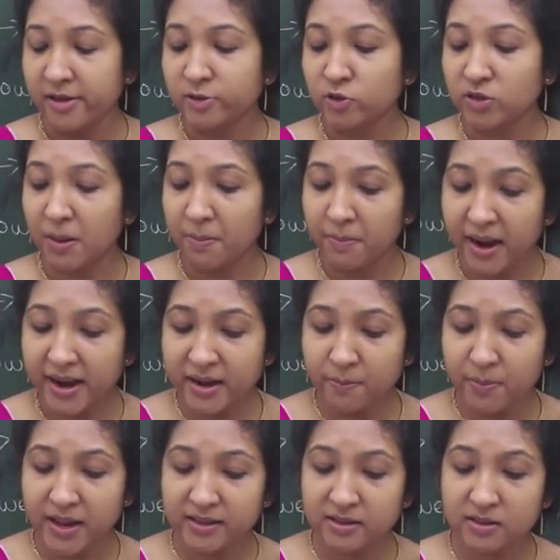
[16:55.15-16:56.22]
So the
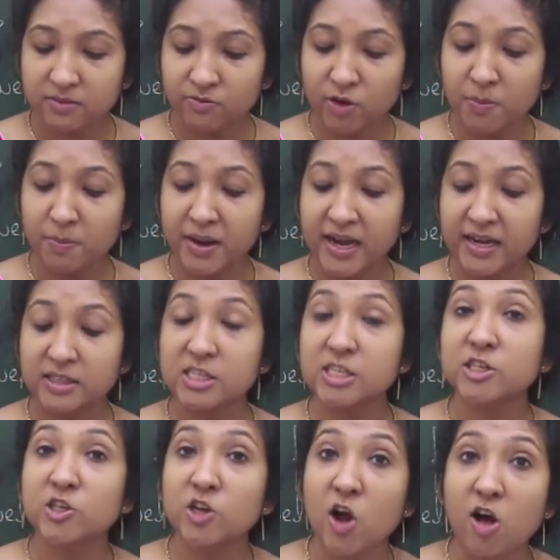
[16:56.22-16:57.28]
mud bricks were made
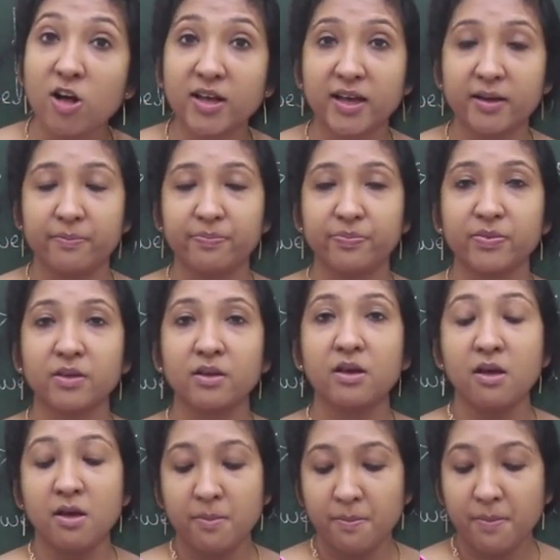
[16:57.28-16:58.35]
stronger
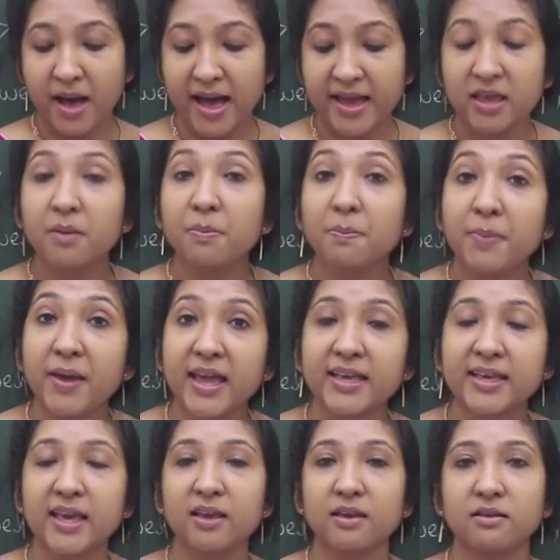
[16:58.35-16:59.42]
by
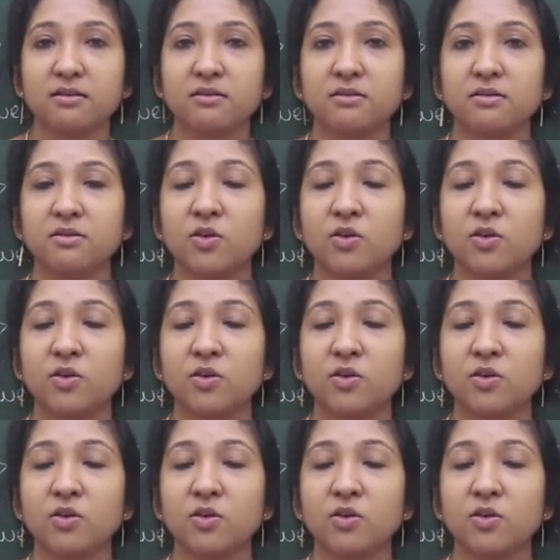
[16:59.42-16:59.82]
baking.